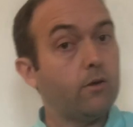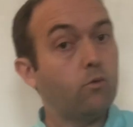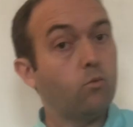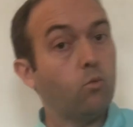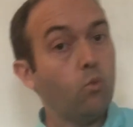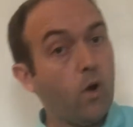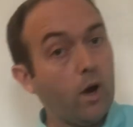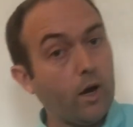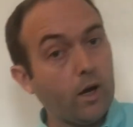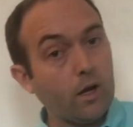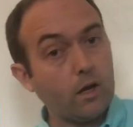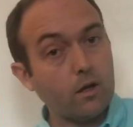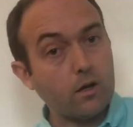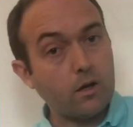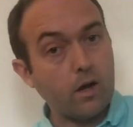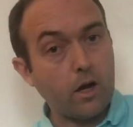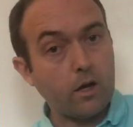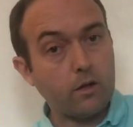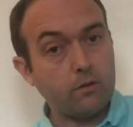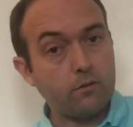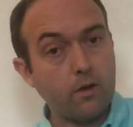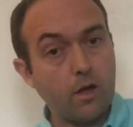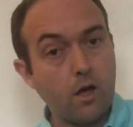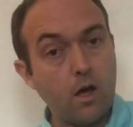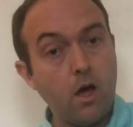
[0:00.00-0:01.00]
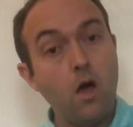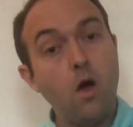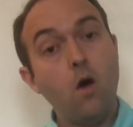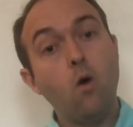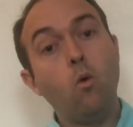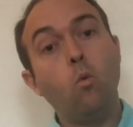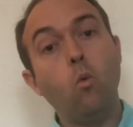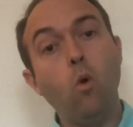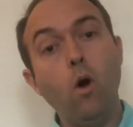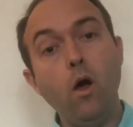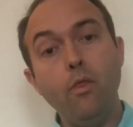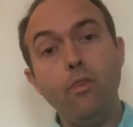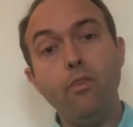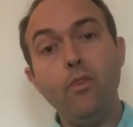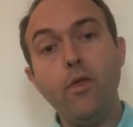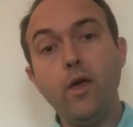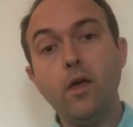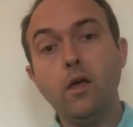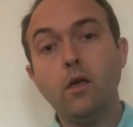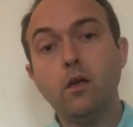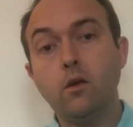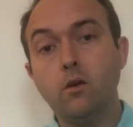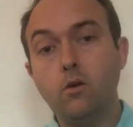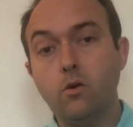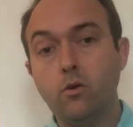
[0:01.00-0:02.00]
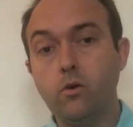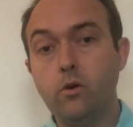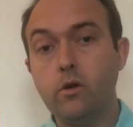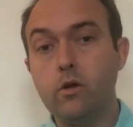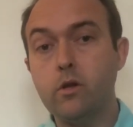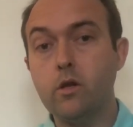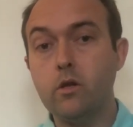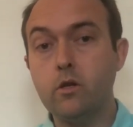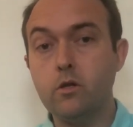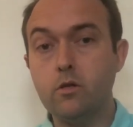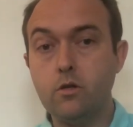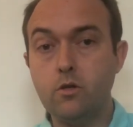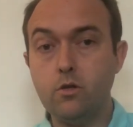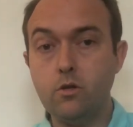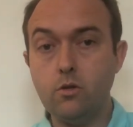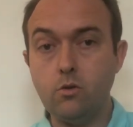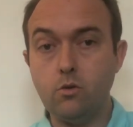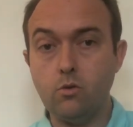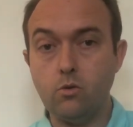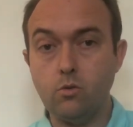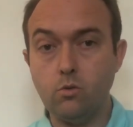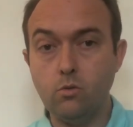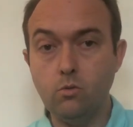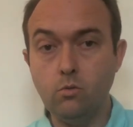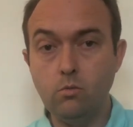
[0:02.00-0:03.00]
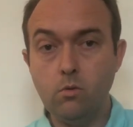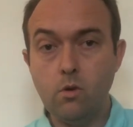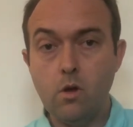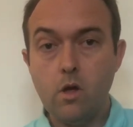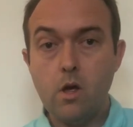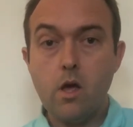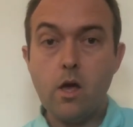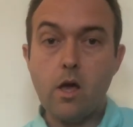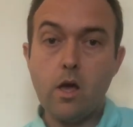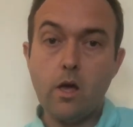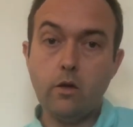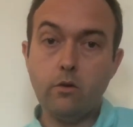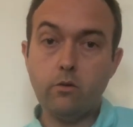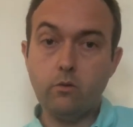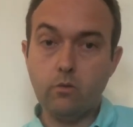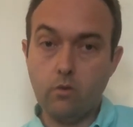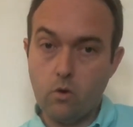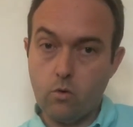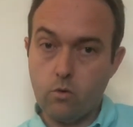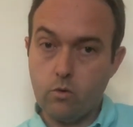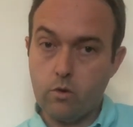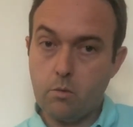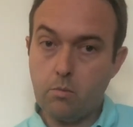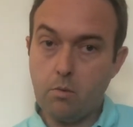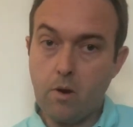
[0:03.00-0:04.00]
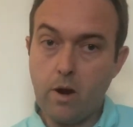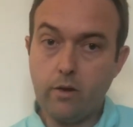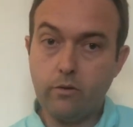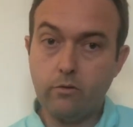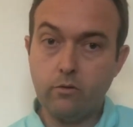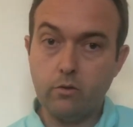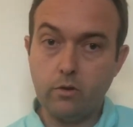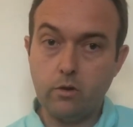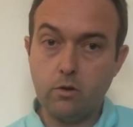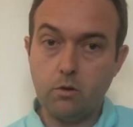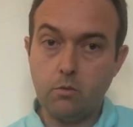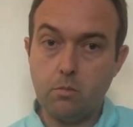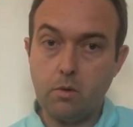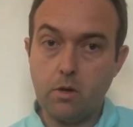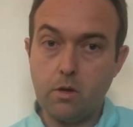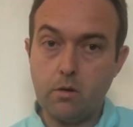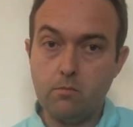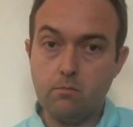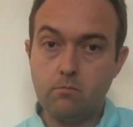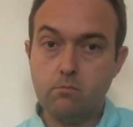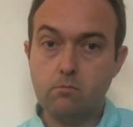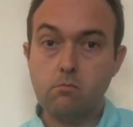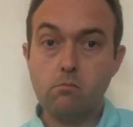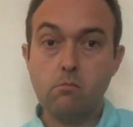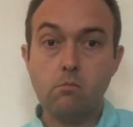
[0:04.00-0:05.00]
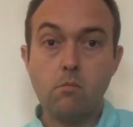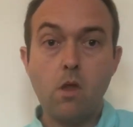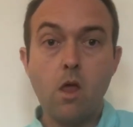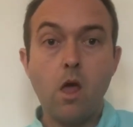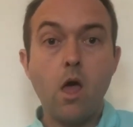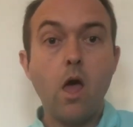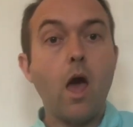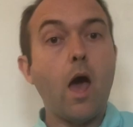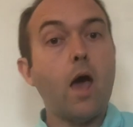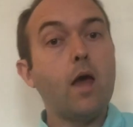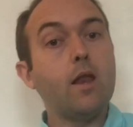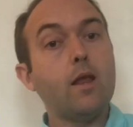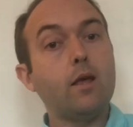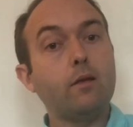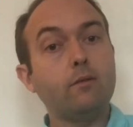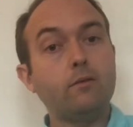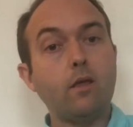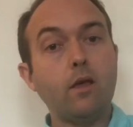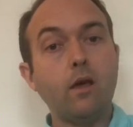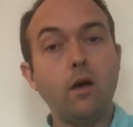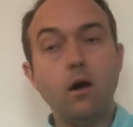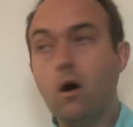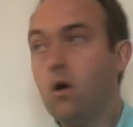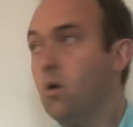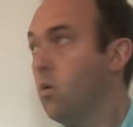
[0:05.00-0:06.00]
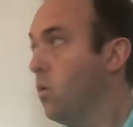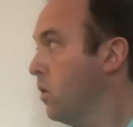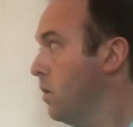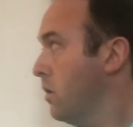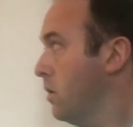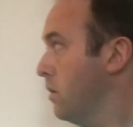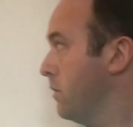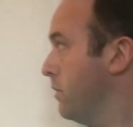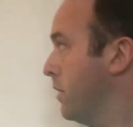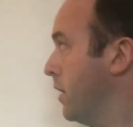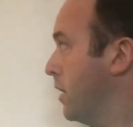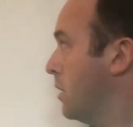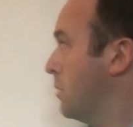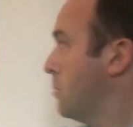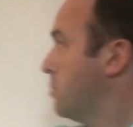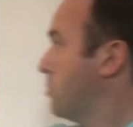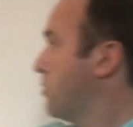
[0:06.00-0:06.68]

they recognize that, what they could do is lower their price a little bit. And as they lower their